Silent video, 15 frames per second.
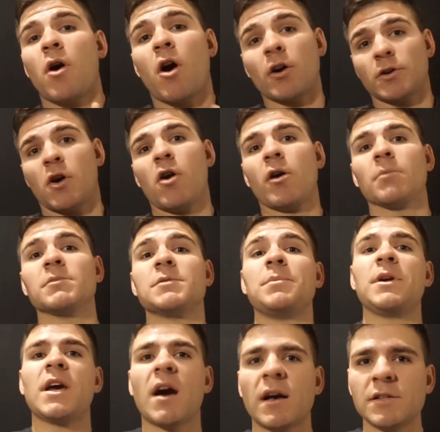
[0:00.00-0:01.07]
on arms,
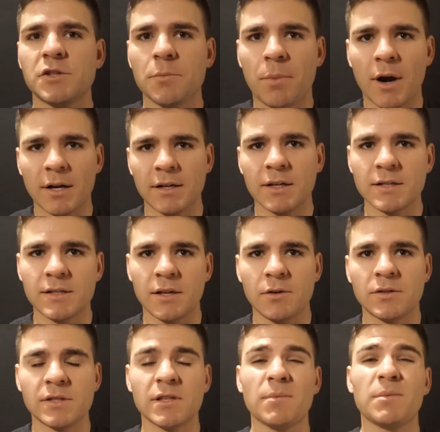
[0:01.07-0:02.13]
because your body does get used to